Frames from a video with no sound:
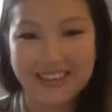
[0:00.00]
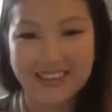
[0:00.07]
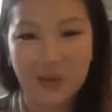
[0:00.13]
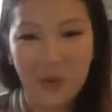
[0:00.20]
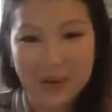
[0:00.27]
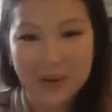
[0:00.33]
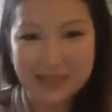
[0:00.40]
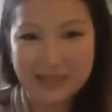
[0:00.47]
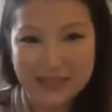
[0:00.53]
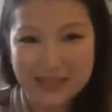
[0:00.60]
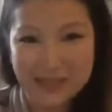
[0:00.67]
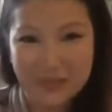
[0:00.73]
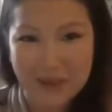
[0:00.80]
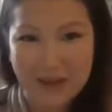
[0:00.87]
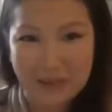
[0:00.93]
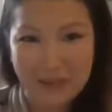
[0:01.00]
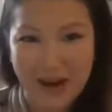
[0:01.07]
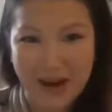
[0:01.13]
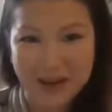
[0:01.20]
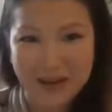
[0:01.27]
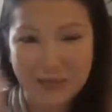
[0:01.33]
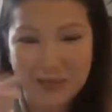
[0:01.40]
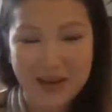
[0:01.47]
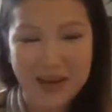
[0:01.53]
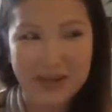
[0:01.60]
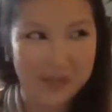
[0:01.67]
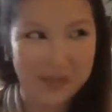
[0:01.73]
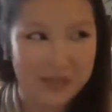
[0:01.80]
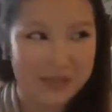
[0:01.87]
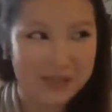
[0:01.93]
always in my mind and my
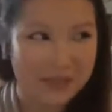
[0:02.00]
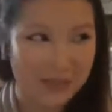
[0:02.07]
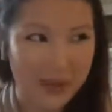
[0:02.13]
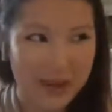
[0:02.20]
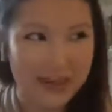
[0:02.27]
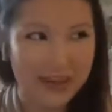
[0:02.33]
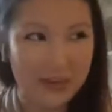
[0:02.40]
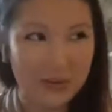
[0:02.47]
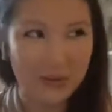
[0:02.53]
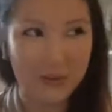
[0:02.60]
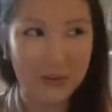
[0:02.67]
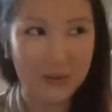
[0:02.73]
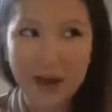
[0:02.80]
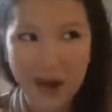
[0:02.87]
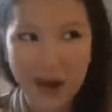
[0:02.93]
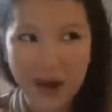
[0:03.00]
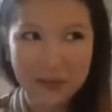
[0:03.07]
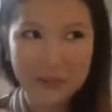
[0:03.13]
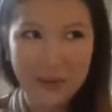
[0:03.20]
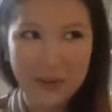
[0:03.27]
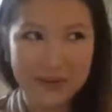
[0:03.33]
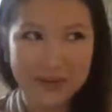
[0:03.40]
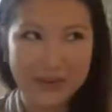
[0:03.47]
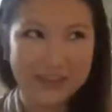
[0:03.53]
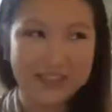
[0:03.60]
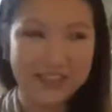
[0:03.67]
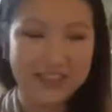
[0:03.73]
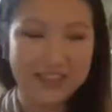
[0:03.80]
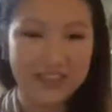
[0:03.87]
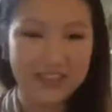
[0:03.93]
husband's mind, and we talk about it with
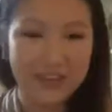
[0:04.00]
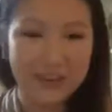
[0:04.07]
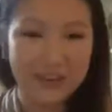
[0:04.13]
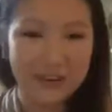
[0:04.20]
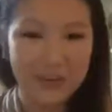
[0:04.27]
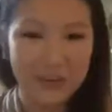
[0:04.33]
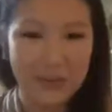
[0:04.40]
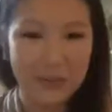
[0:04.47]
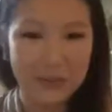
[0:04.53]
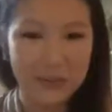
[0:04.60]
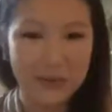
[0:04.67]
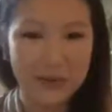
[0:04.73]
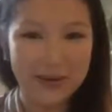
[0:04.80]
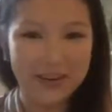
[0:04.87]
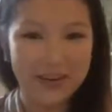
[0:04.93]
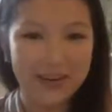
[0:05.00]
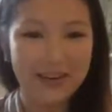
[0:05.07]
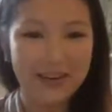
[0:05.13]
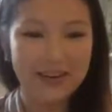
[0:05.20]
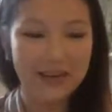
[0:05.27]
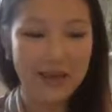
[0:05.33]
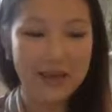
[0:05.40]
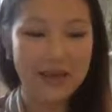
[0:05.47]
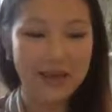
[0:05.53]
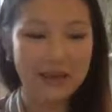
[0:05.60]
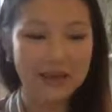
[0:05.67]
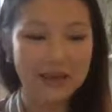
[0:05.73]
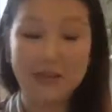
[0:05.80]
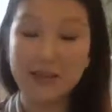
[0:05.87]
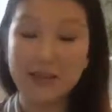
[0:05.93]
each other, but
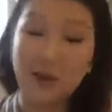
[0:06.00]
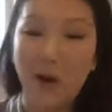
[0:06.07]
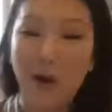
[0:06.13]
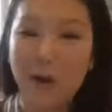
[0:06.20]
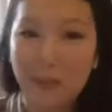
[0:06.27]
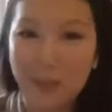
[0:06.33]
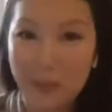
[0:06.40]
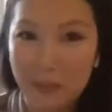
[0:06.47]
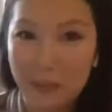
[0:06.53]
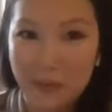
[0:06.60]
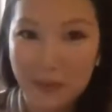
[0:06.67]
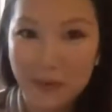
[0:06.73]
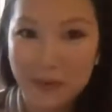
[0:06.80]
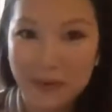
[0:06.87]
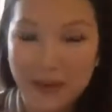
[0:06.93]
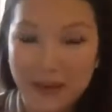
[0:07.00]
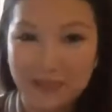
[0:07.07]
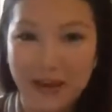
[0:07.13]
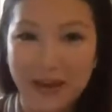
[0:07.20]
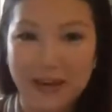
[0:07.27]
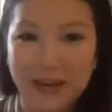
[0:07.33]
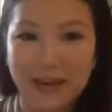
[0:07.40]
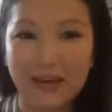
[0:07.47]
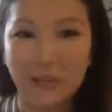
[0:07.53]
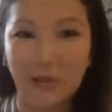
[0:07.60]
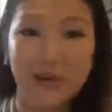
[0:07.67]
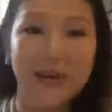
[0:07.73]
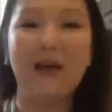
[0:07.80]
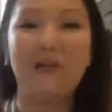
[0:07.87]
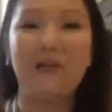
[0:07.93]
that's our bubble. And like, we
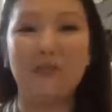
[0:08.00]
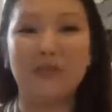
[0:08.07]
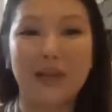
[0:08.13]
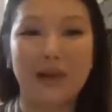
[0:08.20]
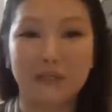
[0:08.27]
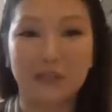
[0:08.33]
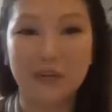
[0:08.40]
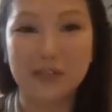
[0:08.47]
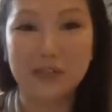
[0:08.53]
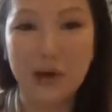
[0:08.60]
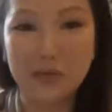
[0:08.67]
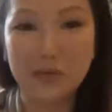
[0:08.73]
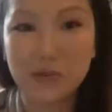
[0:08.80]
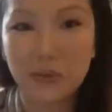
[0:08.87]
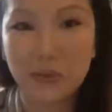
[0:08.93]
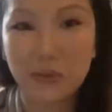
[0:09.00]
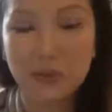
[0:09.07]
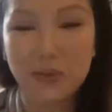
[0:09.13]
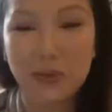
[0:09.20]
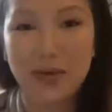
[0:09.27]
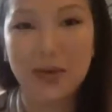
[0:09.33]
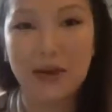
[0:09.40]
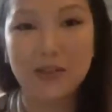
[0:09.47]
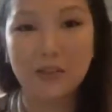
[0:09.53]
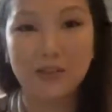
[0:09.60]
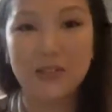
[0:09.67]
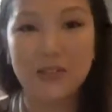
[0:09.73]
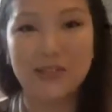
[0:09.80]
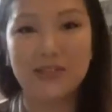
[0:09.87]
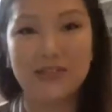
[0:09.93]
have a diverse household. My
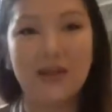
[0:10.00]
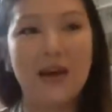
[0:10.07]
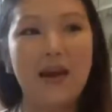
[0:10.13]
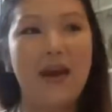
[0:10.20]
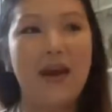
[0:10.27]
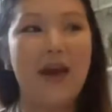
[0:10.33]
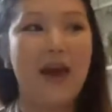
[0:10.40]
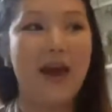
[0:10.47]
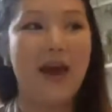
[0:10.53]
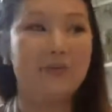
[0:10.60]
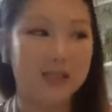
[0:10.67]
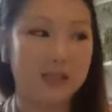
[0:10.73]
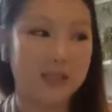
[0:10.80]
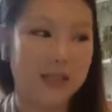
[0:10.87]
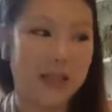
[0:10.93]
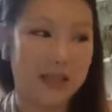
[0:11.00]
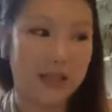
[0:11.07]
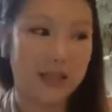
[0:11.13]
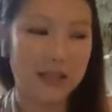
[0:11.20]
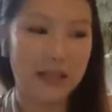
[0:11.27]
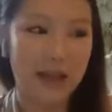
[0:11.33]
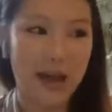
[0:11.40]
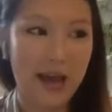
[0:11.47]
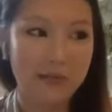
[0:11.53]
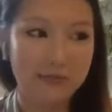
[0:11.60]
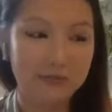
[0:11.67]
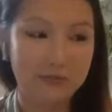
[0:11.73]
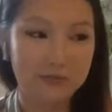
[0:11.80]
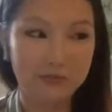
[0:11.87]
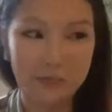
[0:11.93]
husband is half Icelandic and half
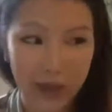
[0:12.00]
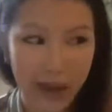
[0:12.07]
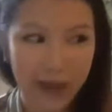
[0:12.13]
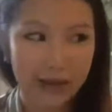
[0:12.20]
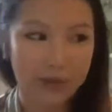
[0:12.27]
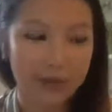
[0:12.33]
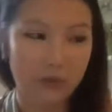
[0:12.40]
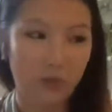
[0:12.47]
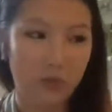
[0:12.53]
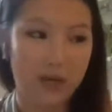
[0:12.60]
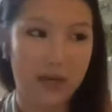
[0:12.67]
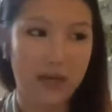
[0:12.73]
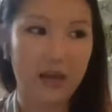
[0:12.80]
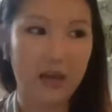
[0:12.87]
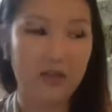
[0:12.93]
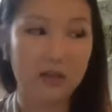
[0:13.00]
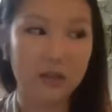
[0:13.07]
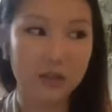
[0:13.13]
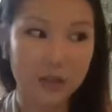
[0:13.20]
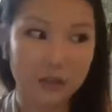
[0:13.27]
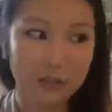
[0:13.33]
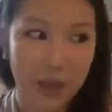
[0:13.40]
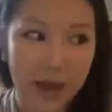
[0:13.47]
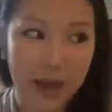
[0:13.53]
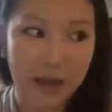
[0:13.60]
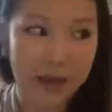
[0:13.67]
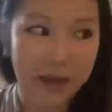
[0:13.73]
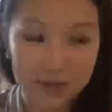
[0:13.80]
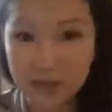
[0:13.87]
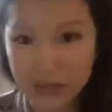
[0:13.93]
Black, and we originally met
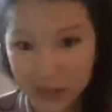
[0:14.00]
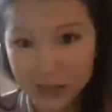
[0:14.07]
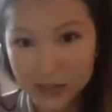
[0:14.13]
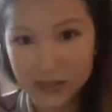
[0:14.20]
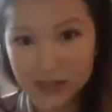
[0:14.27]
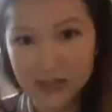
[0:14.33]
in the States.